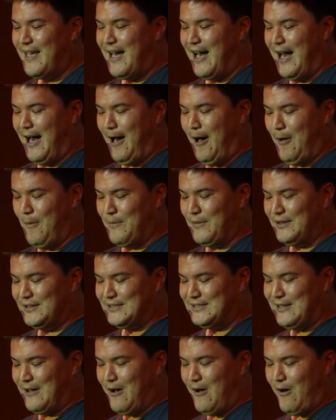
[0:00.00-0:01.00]
Um,
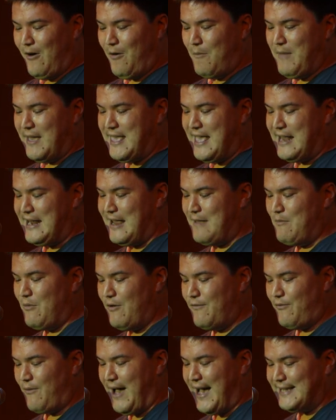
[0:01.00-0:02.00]
so MacKinnon
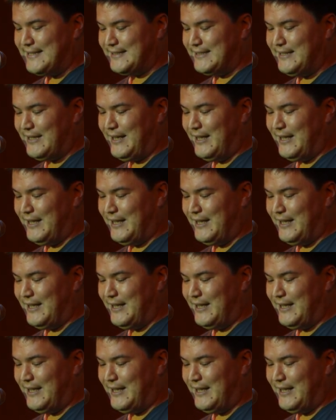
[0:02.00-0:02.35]
moved west.